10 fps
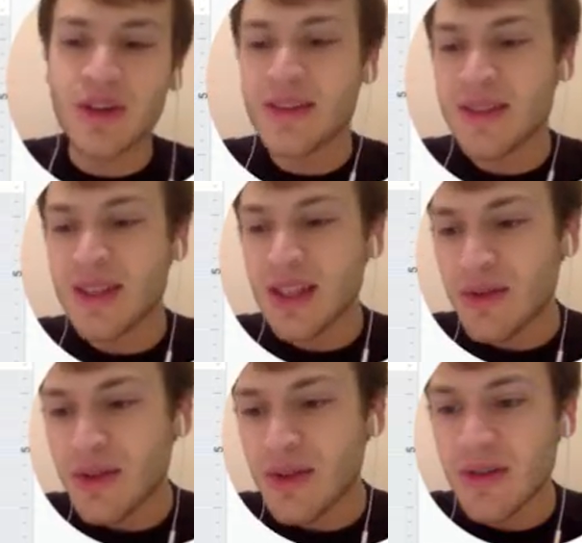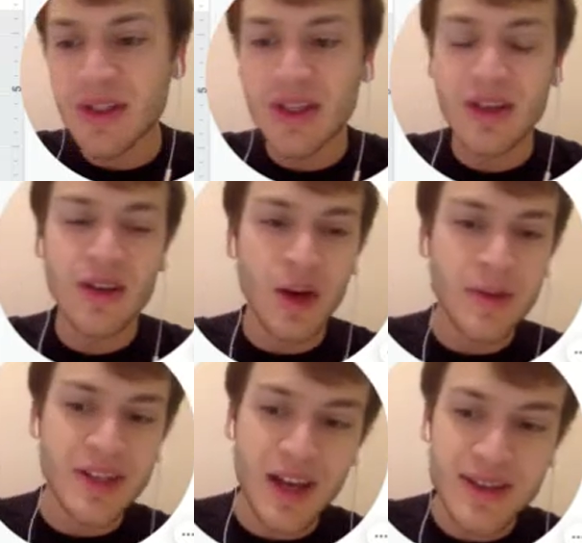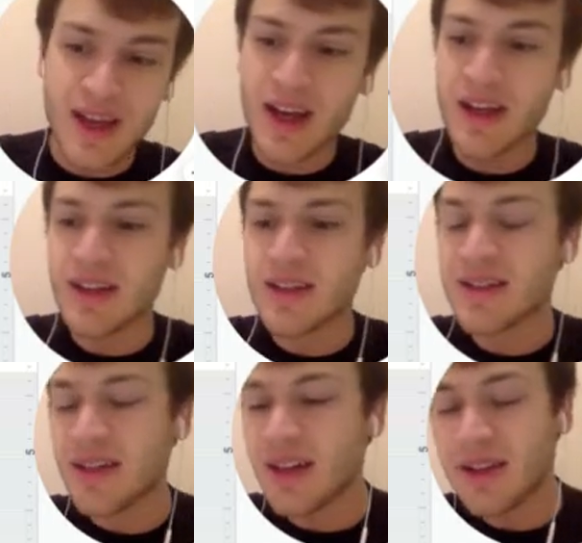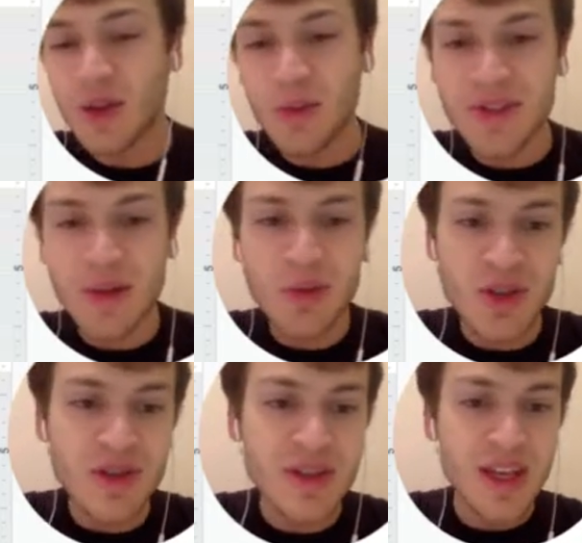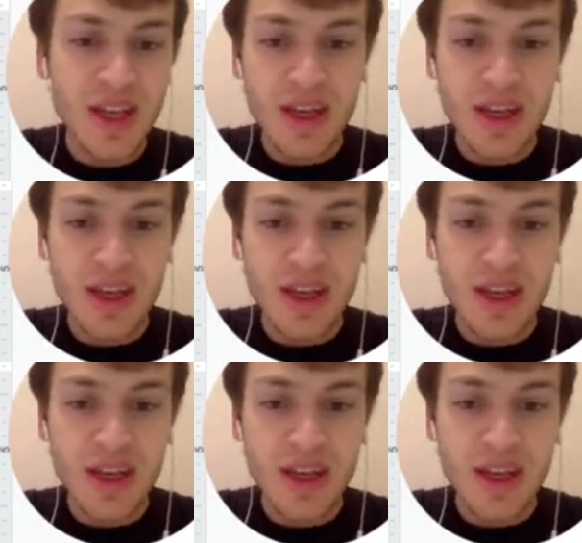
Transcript: sea level and carbon dioxide and global temperatures.